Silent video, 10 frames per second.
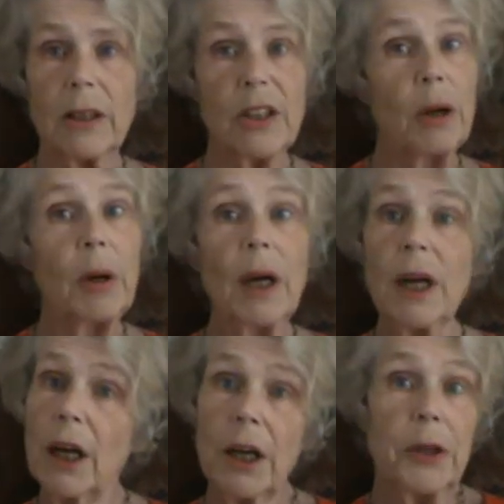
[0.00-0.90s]
So
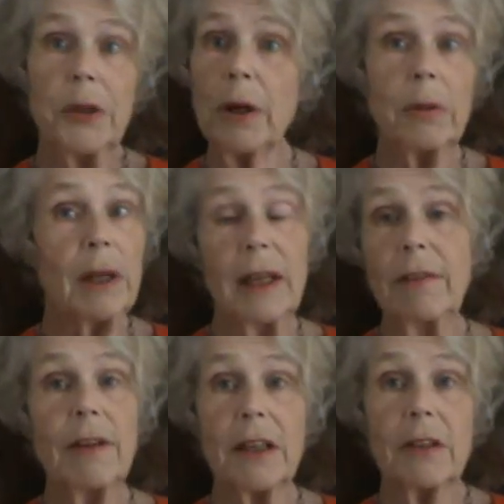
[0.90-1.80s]
don't
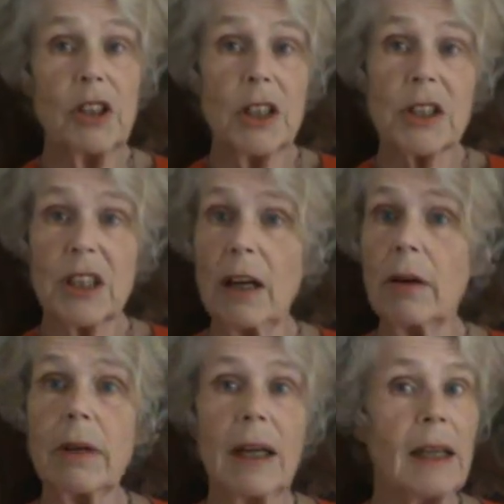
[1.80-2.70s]
leave it, just
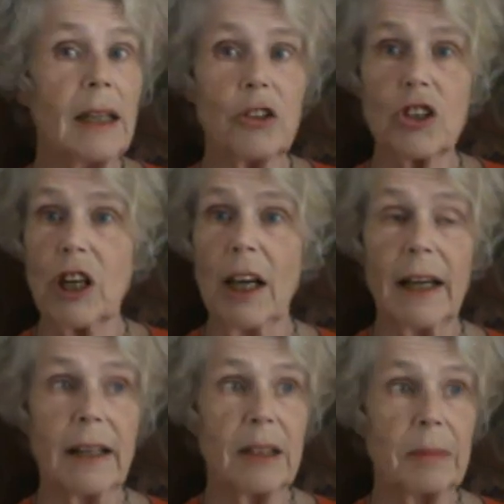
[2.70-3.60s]
go and get it
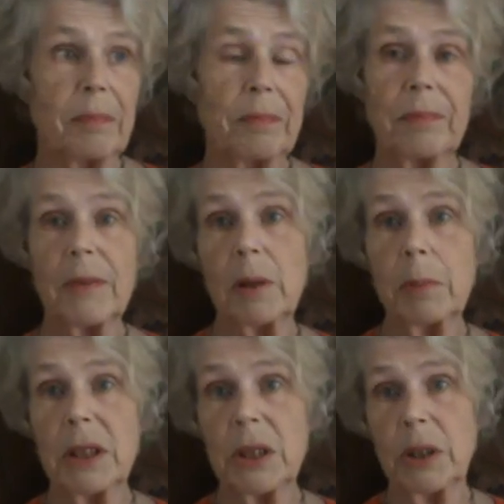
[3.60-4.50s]
checked. Don't
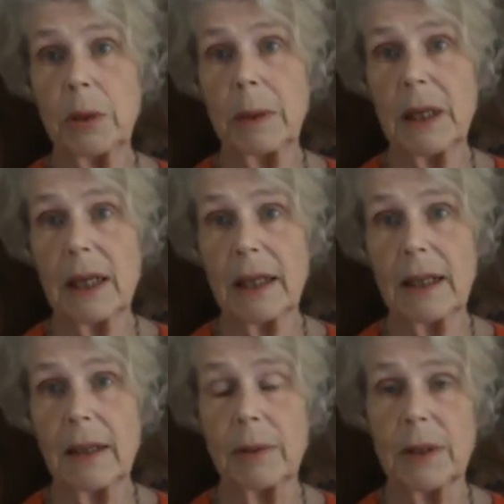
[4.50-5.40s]
be stupid like
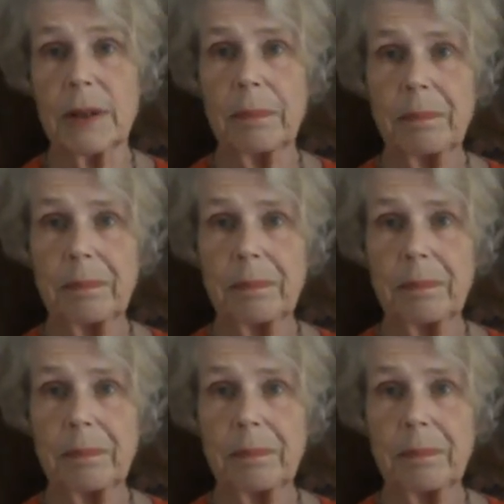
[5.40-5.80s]
I was.